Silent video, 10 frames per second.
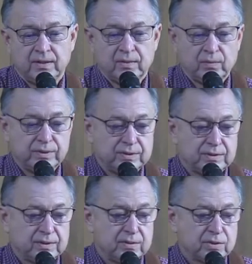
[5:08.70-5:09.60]
Well,
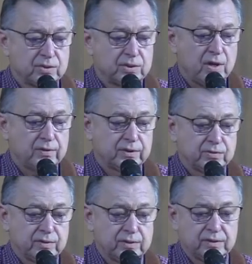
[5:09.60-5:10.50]
there's a song
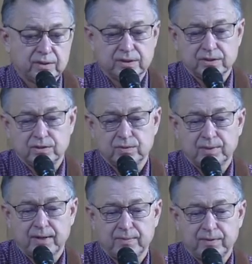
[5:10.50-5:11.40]
that's written to this that you
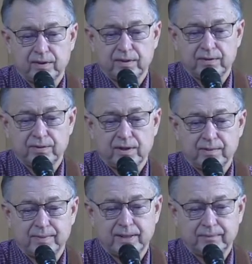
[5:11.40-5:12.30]
probably already
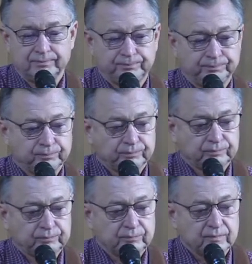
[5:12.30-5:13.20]
thought about.
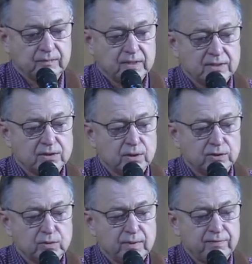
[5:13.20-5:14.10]
That's
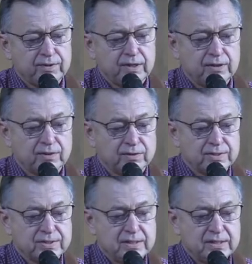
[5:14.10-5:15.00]
called To Everything There's
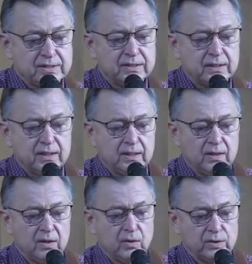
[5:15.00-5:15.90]
a Season,
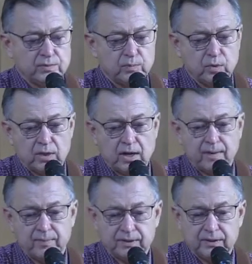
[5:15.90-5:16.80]
or it's more
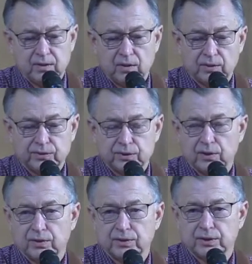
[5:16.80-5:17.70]
commonly called
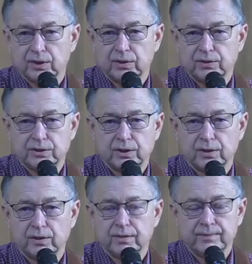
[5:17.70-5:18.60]
Turn, Turn,
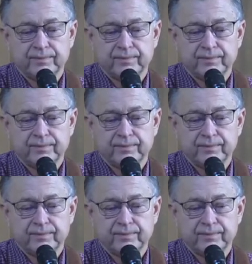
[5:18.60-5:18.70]
Turn.